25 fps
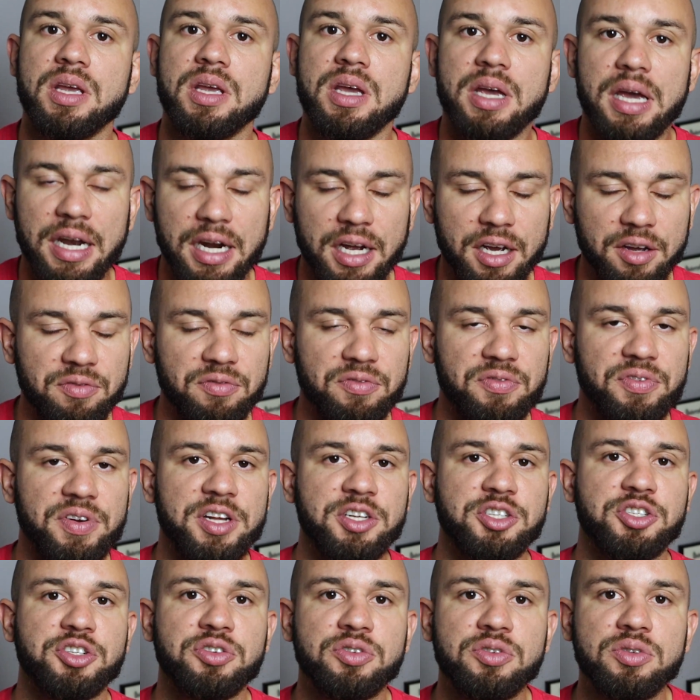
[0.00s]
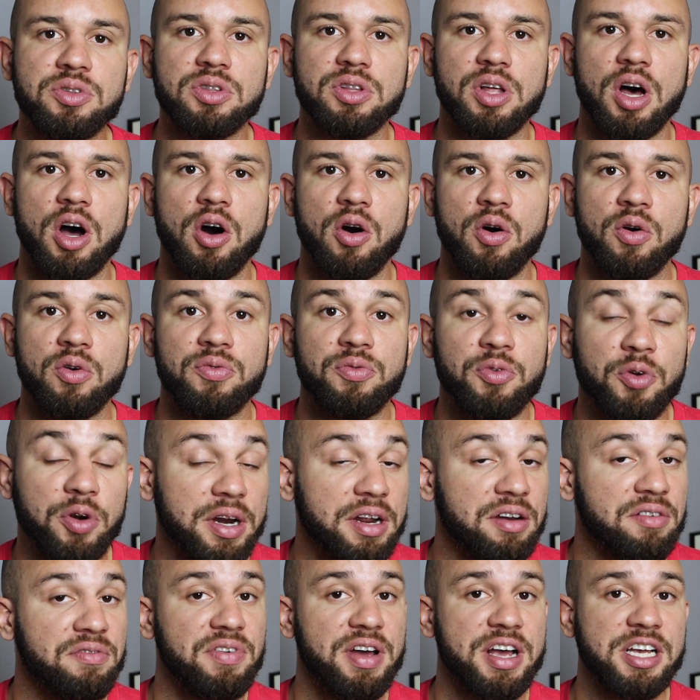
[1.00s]
In a conventional loan for
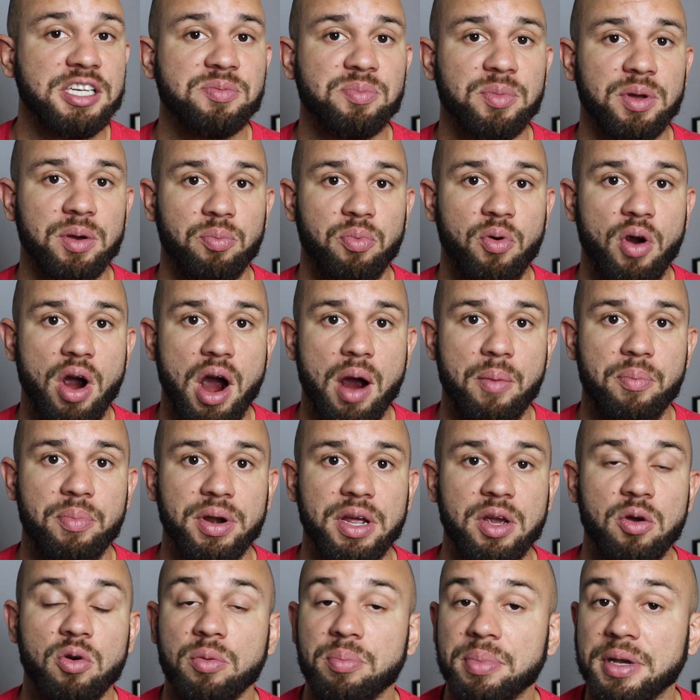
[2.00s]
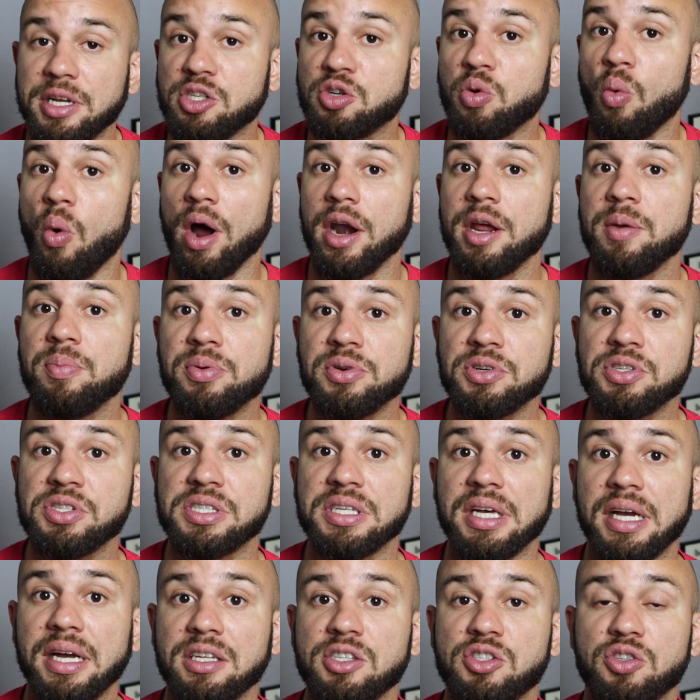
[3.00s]
an investment property would be
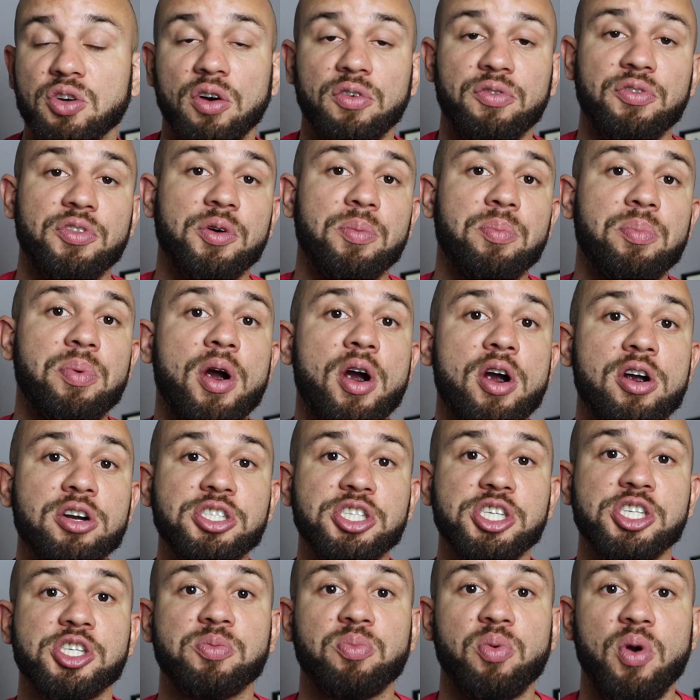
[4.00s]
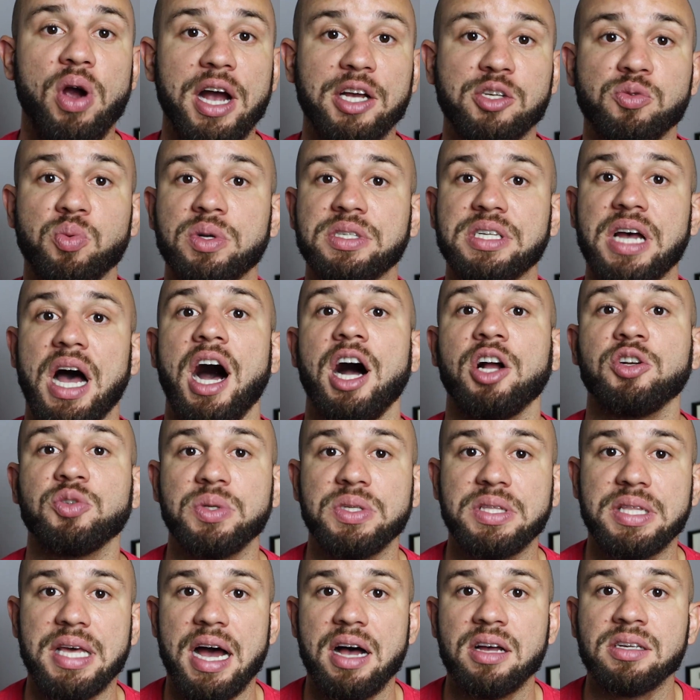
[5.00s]
20%. So if the purchase price was
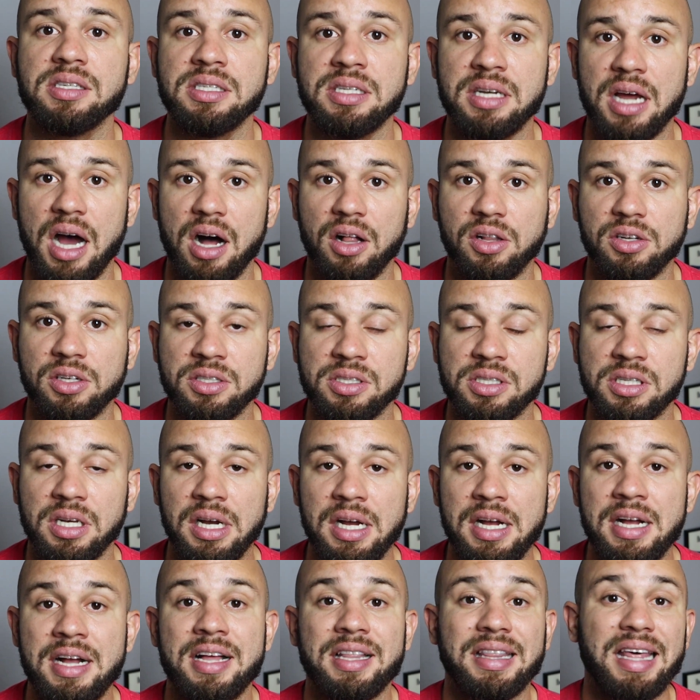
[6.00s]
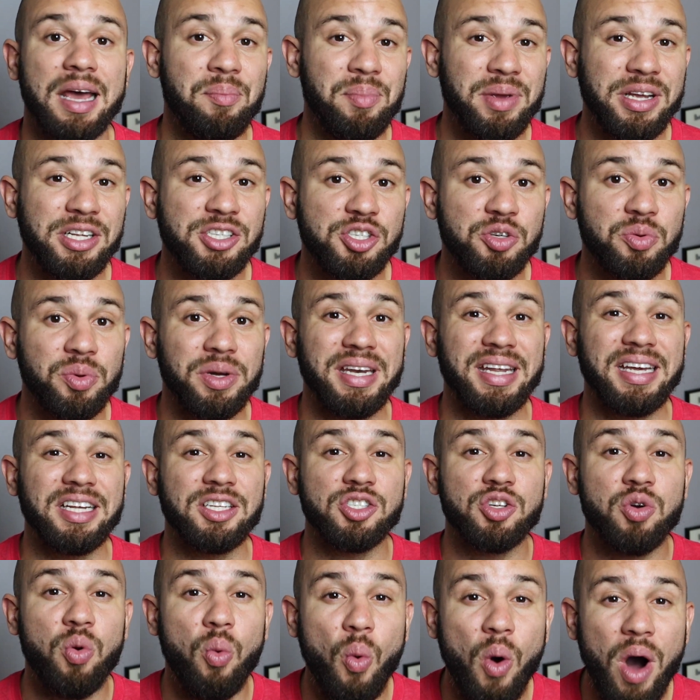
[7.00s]
$100,000, that means you would need
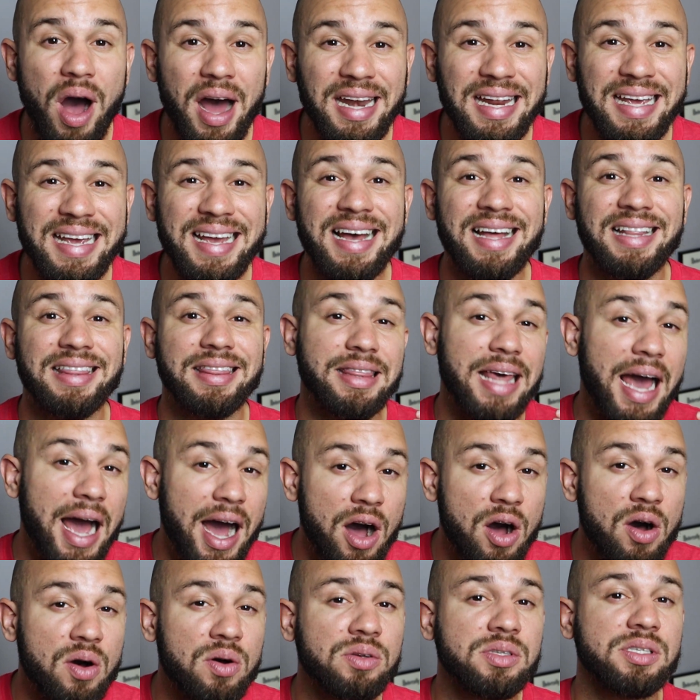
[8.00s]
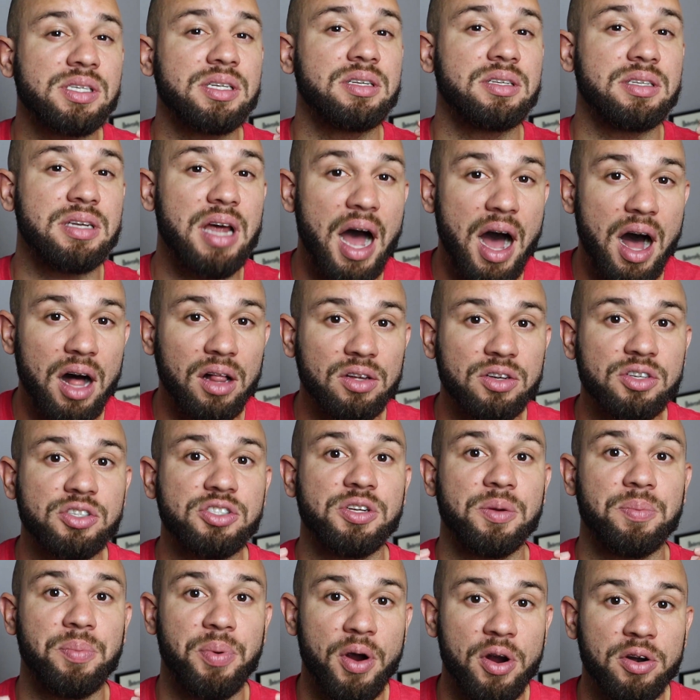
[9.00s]
$20,000
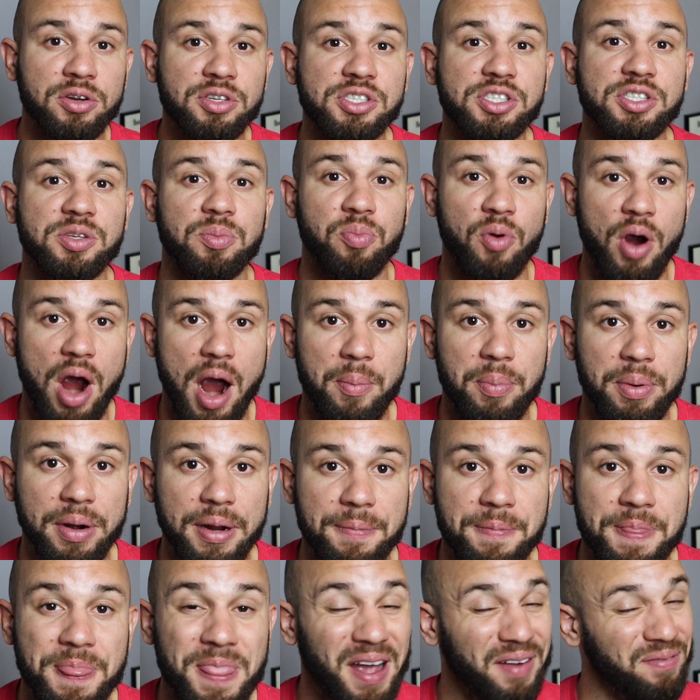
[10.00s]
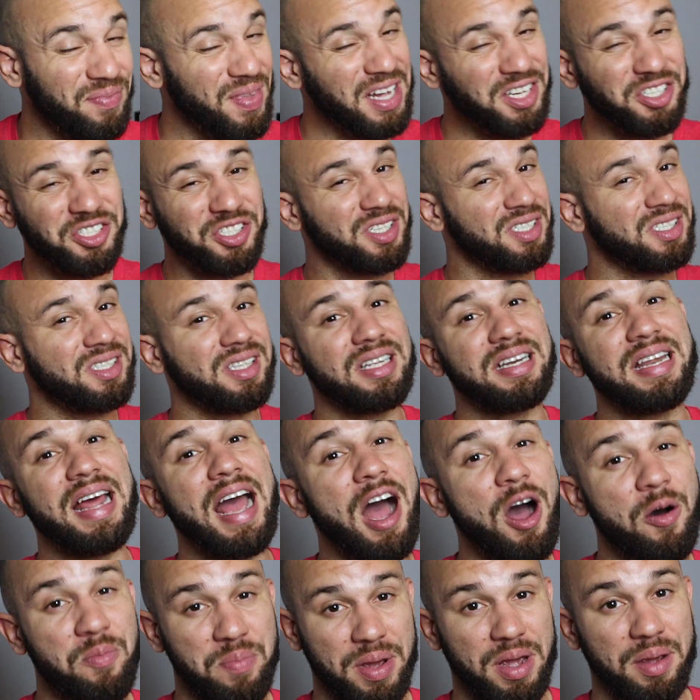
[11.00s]
to purchase the property. And that's just the
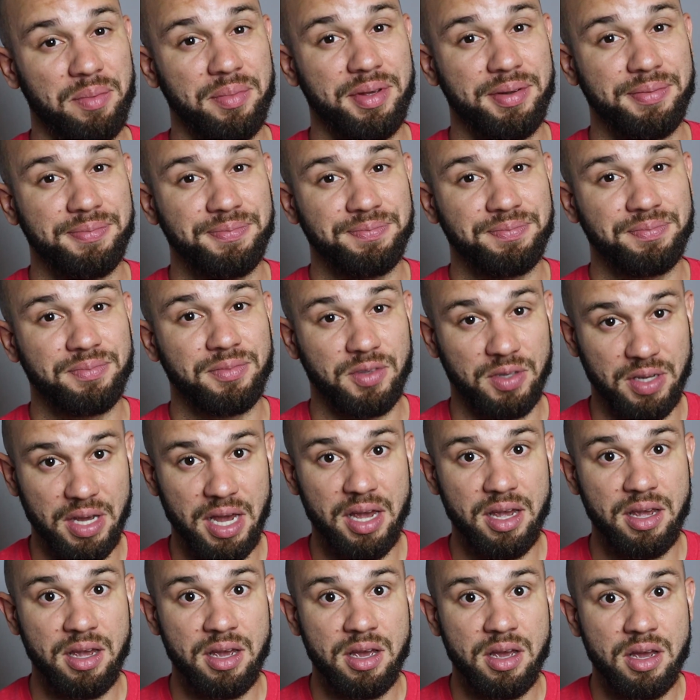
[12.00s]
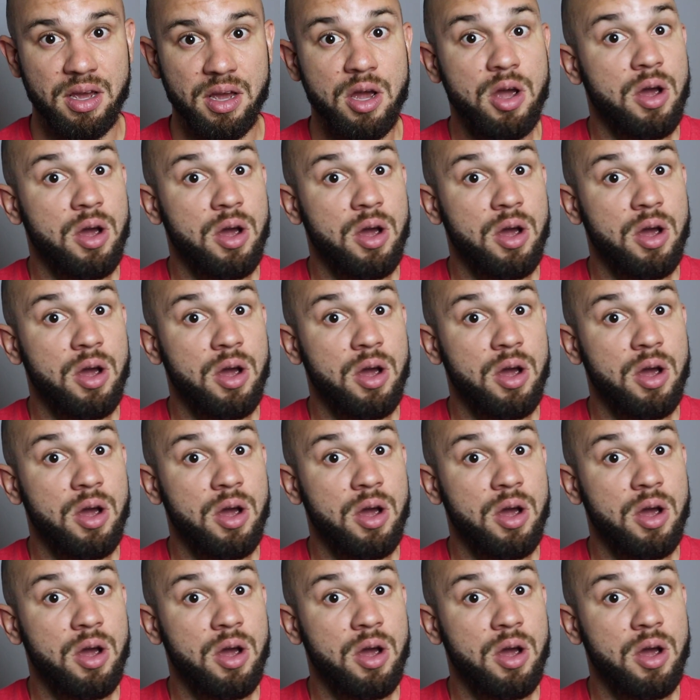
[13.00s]
down payment, okay?